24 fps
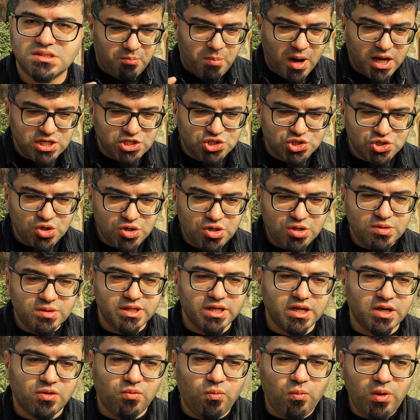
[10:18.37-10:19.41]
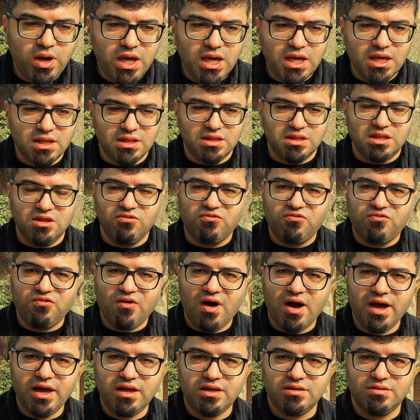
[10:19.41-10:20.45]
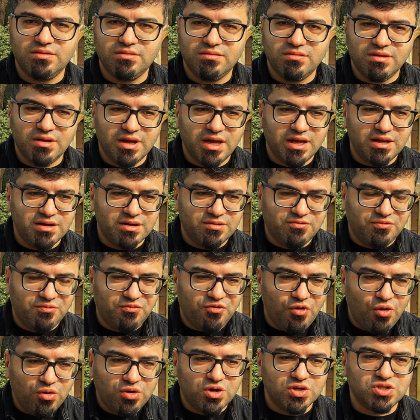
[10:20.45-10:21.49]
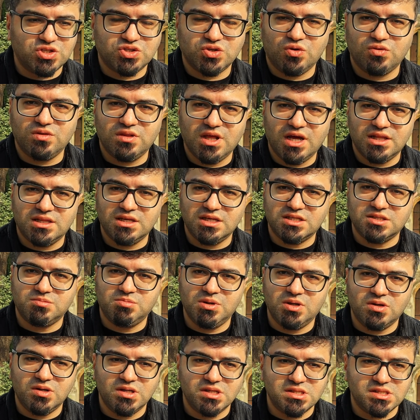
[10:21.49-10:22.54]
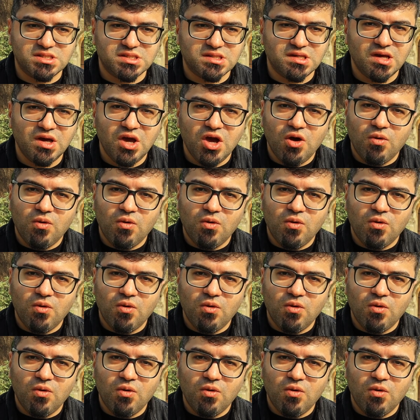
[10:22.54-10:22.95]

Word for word: By journaling, we define and focus on that experience.